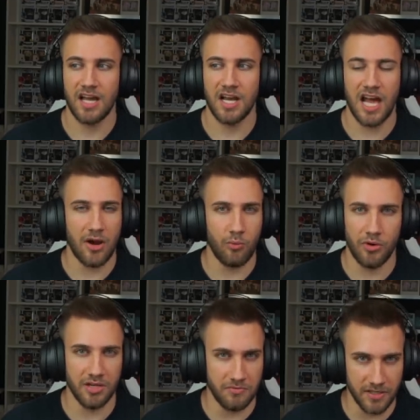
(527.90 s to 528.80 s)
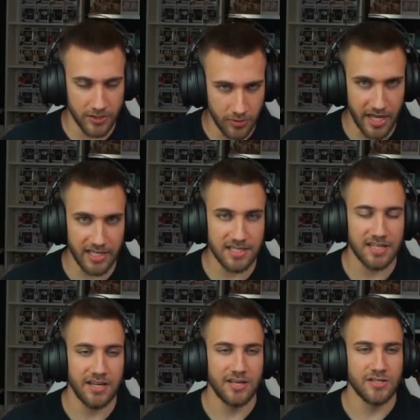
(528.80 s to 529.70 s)
and I don't wanna give in to that.
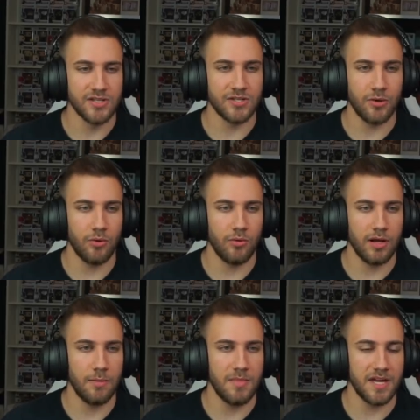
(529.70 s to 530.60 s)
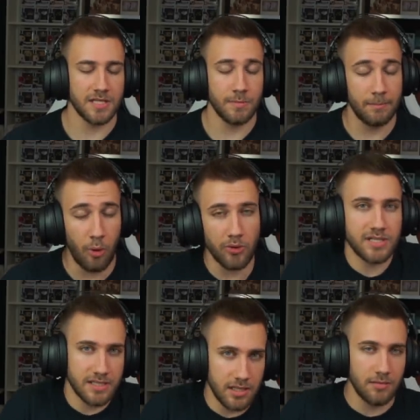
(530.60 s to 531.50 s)
So that is my
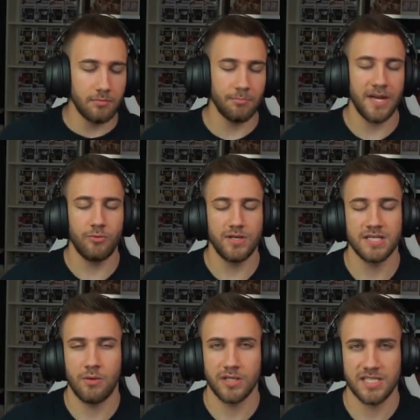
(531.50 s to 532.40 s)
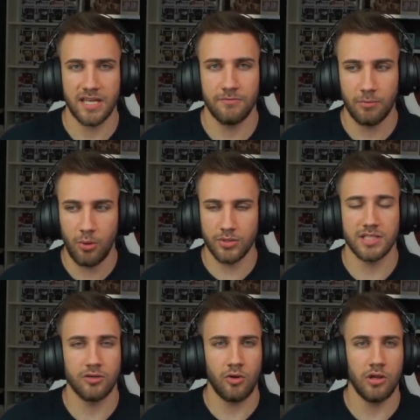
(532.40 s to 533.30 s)
personal main reason, I would say, for
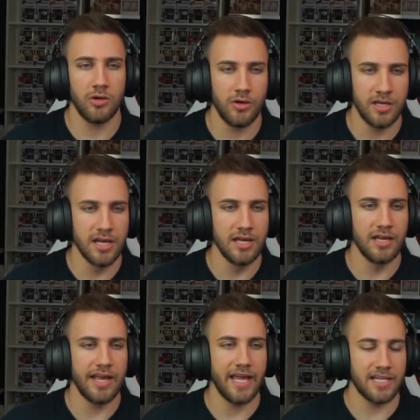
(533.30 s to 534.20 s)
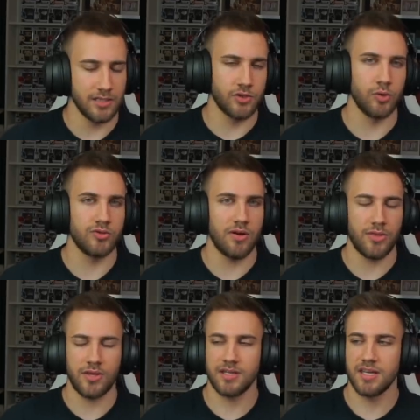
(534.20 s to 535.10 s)
posting it early on. And as I told you, I
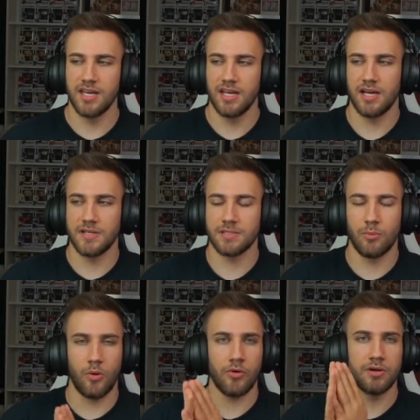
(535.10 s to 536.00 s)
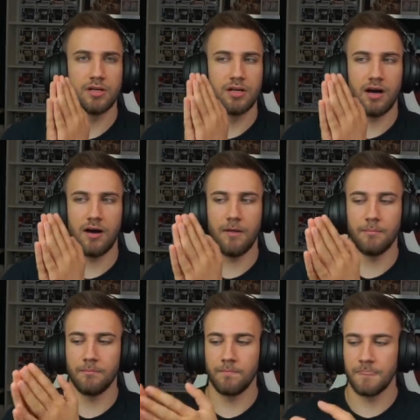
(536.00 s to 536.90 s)
think it is more
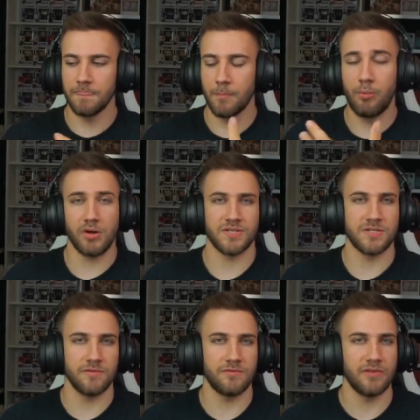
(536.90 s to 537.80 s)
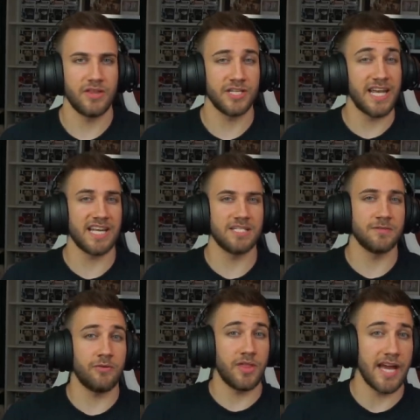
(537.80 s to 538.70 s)
positive than
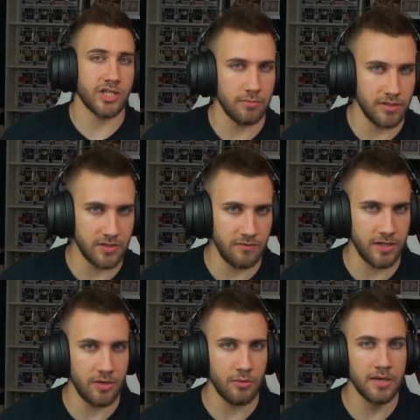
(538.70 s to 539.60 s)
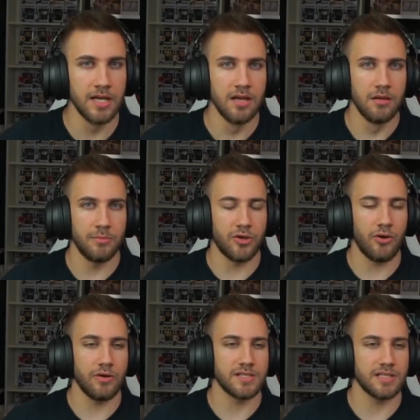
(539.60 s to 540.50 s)
negative for the actual music video,
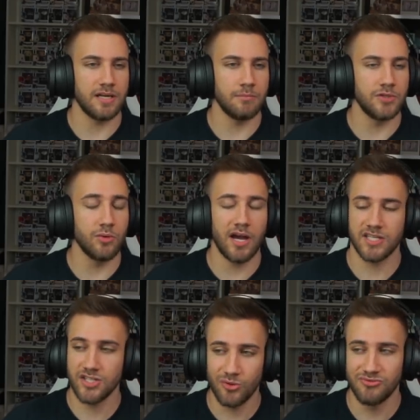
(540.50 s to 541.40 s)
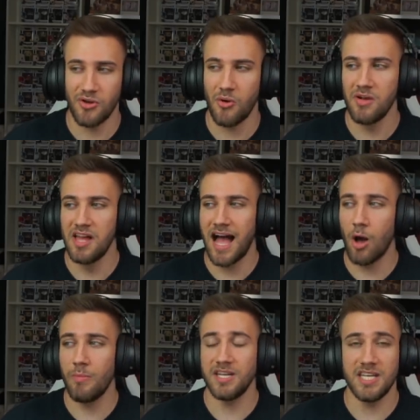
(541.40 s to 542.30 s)
because you guys don't know
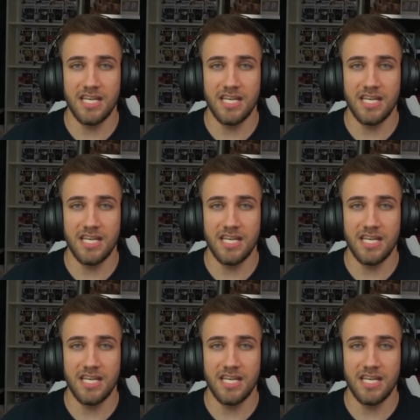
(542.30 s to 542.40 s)
how many